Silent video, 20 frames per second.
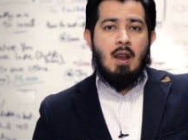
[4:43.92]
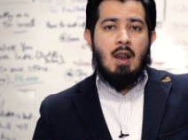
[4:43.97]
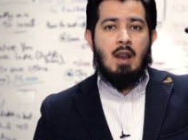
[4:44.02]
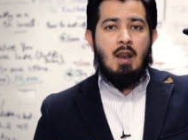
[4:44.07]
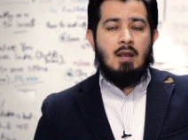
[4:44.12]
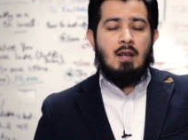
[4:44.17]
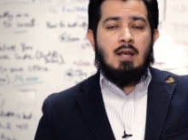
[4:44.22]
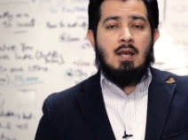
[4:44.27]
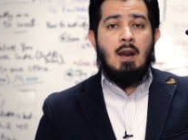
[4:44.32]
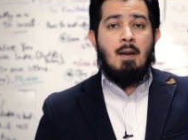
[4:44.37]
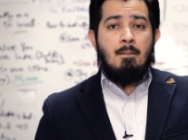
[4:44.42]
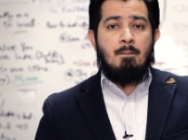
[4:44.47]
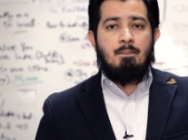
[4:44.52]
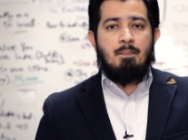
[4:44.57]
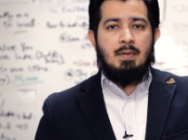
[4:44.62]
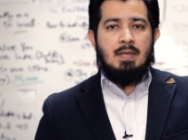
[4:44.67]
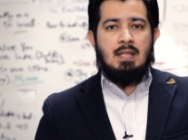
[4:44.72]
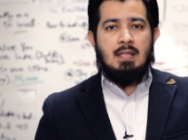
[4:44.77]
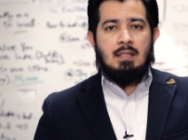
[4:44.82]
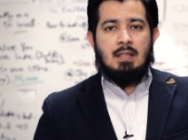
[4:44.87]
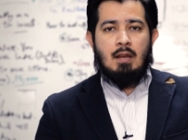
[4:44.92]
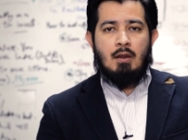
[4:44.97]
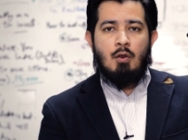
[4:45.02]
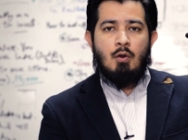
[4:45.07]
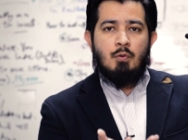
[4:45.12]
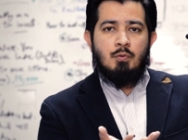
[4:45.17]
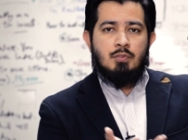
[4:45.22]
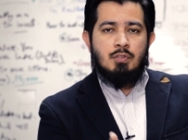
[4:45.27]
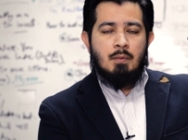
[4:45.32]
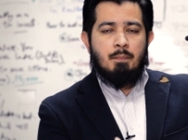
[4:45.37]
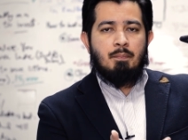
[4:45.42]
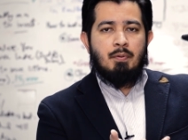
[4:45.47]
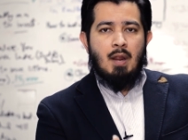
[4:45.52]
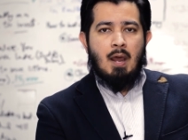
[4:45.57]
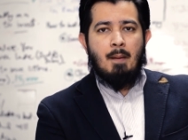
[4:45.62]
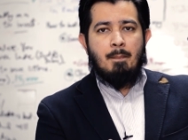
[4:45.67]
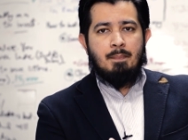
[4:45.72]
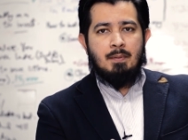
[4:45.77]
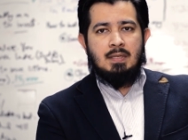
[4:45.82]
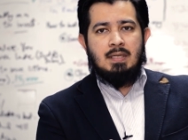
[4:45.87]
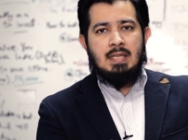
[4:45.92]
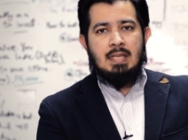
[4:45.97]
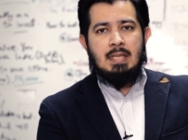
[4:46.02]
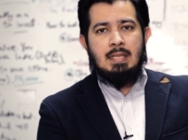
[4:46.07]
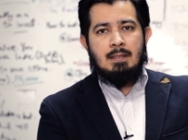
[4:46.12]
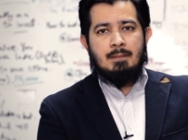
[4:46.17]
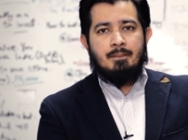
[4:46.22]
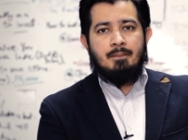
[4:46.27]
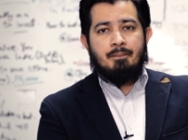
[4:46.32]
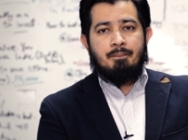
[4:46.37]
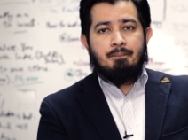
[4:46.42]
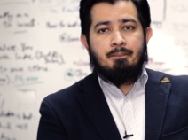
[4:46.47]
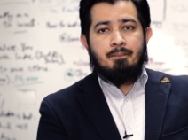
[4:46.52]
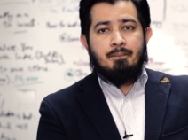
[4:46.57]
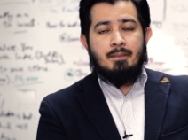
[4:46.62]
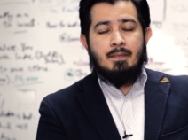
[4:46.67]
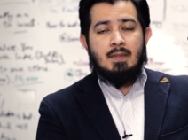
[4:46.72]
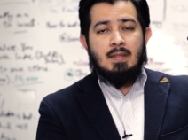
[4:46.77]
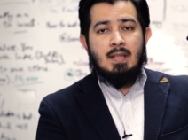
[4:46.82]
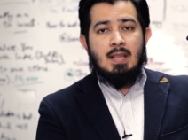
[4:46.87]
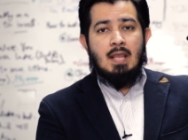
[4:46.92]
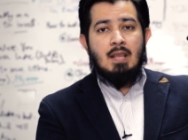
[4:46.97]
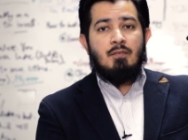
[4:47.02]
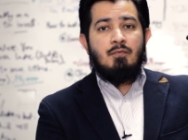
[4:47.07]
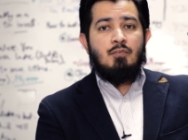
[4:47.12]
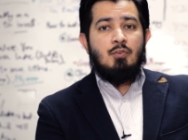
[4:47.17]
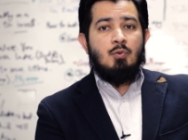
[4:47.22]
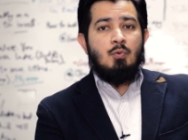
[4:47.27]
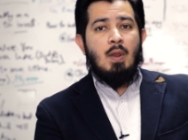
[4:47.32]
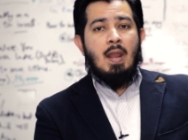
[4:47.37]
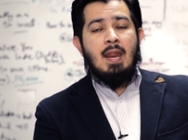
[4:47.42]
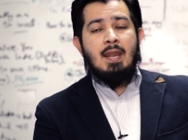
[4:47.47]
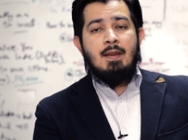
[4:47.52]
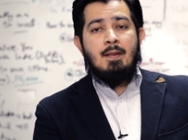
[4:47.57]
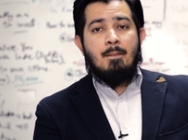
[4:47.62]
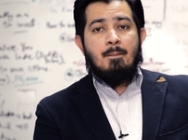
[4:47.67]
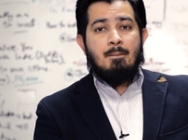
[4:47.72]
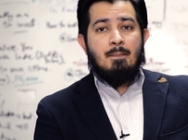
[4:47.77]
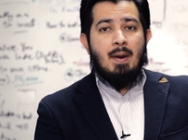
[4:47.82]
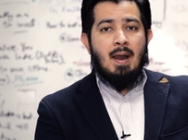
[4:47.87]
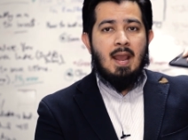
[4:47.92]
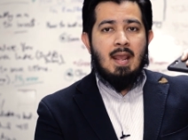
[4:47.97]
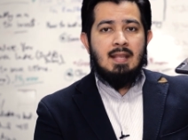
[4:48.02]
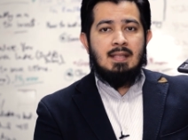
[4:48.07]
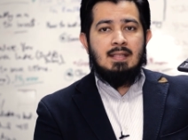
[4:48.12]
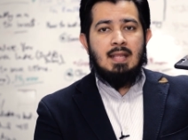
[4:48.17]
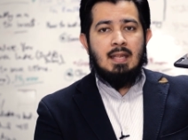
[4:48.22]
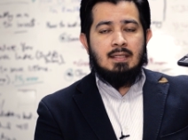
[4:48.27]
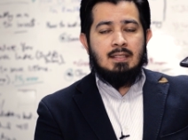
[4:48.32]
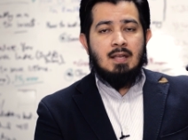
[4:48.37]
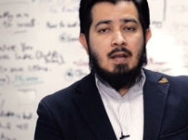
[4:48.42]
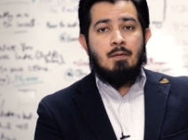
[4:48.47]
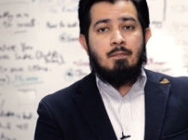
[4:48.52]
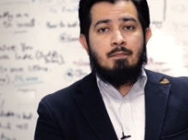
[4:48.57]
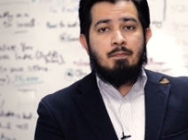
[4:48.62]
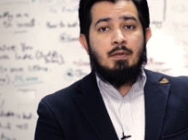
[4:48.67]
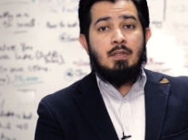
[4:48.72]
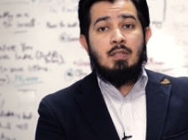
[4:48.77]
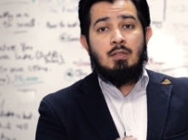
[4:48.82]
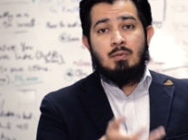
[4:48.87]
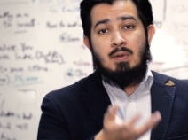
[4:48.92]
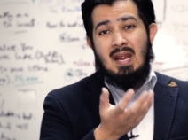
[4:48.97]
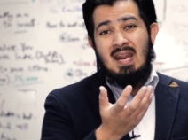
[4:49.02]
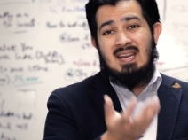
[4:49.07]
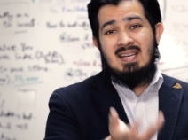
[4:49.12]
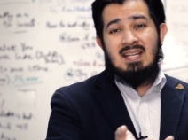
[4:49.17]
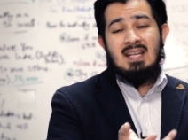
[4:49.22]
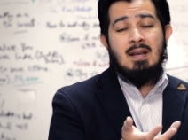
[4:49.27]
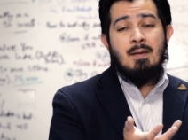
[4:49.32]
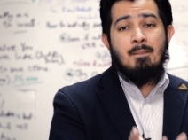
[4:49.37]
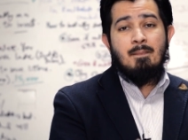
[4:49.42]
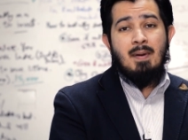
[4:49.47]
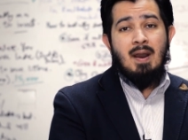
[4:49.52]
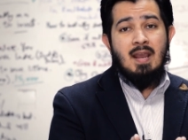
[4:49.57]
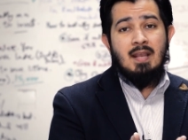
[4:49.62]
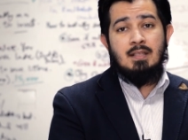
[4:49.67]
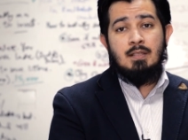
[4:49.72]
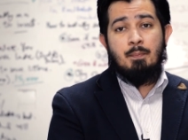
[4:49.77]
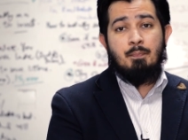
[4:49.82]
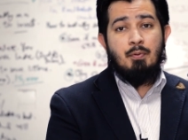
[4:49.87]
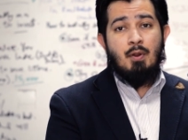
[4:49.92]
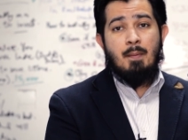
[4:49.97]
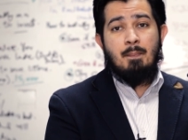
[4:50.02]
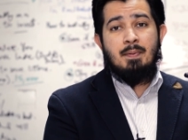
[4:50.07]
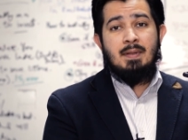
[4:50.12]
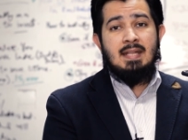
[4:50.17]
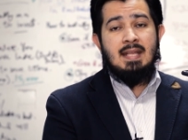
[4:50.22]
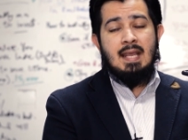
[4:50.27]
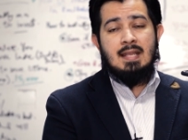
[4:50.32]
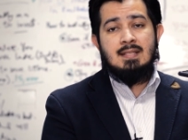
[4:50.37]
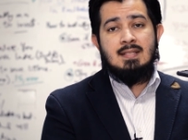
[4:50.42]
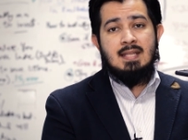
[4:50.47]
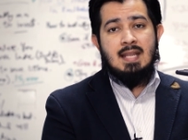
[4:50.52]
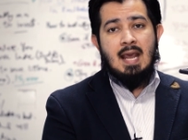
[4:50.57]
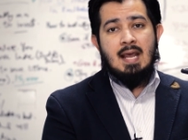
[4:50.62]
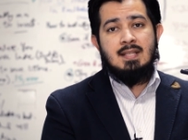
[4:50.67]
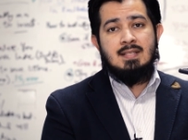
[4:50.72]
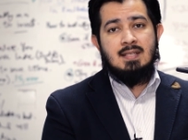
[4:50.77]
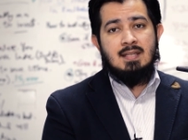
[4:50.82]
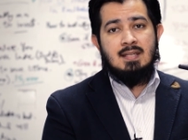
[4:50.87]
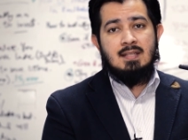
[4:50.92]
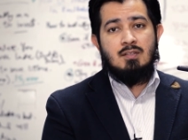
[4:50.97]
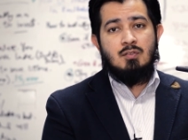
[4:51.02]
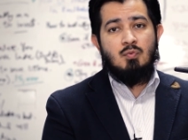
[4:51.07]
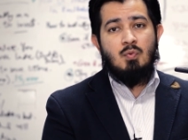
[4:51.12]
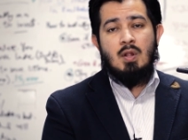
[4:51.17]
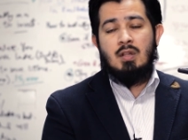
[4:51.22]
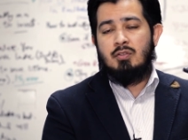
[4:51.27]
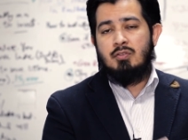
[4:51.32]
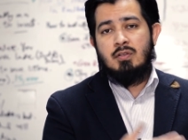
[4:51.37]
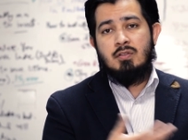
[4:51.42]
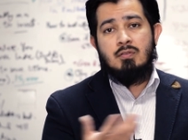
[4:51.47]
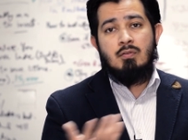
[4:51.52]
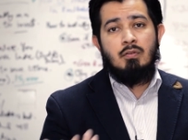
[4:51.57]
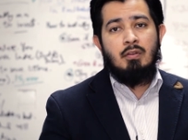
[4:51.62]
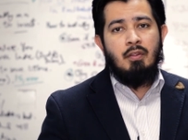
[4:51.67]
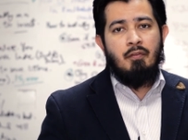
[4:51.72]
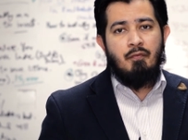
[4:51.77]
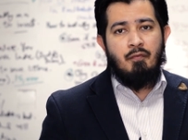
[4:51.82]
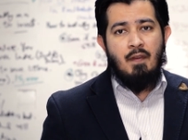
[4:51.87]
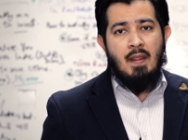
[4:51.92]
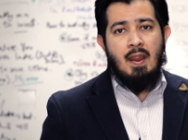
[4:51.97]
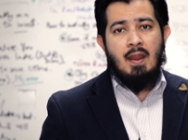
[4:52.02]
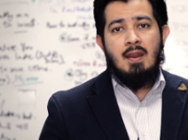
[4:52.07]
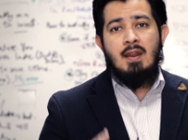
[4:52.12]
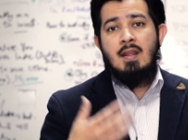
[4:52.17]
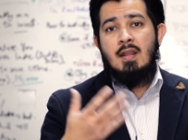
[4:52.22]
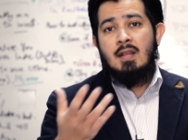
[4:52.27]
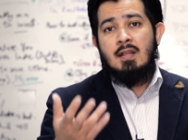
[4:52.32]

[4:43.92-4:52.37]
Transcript: a company that owns a property, if you end up buying that company, you're ending up buying the property as the asset as well. So it's only fair